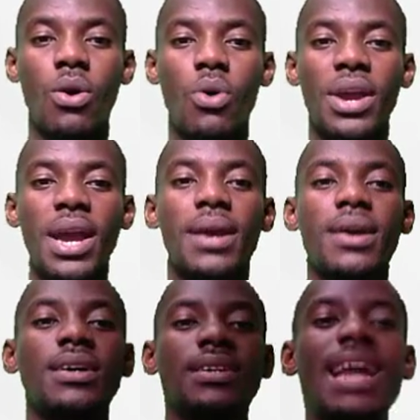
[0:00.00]
Okay,
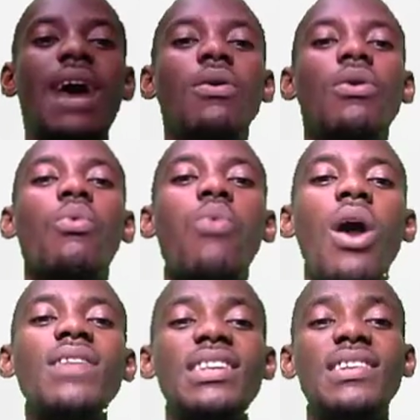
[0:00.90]
now
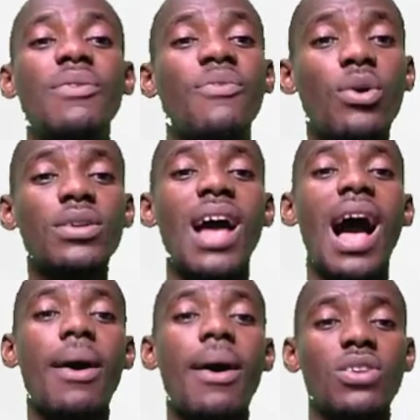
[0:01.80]
what is the voltage
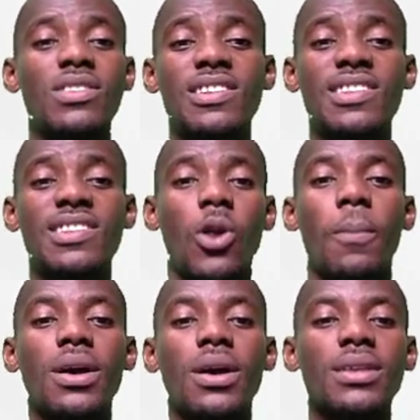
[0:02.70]
across this setup?
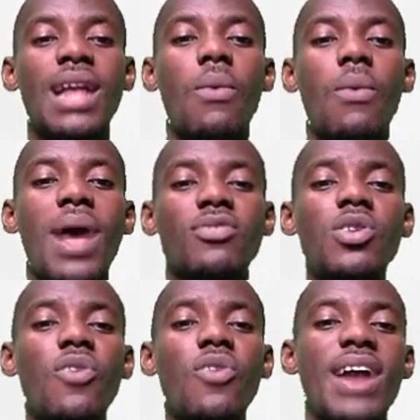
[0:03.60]
Now we are
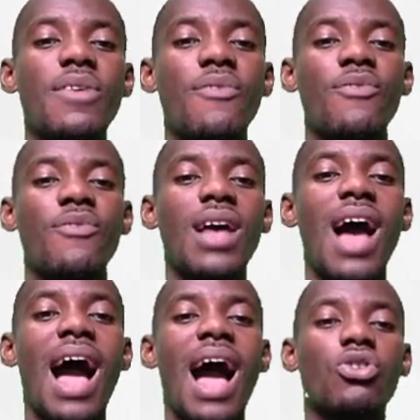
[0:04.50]
trying to find the voltage
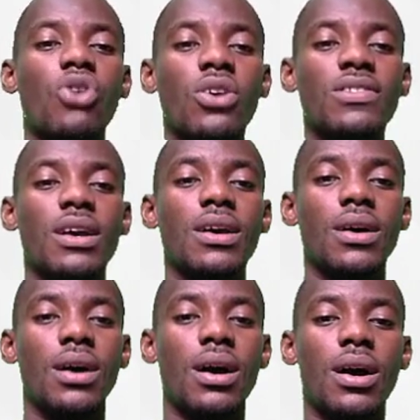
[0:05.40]
across
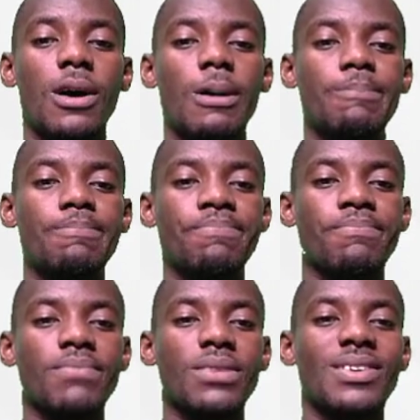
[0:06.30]

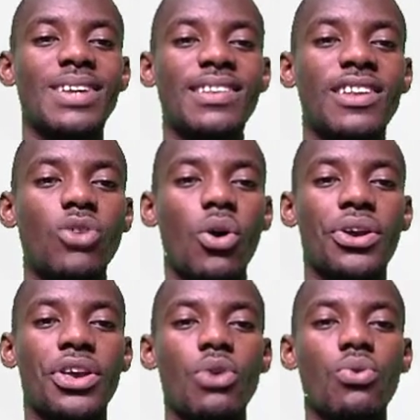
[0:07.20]
resistor
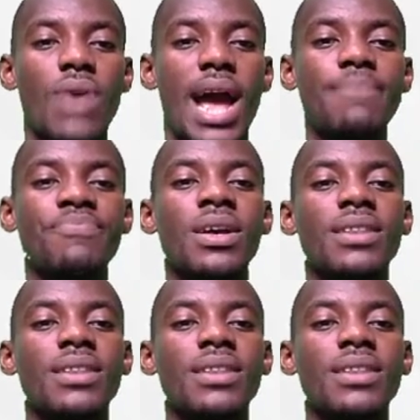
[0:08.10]
Q, right?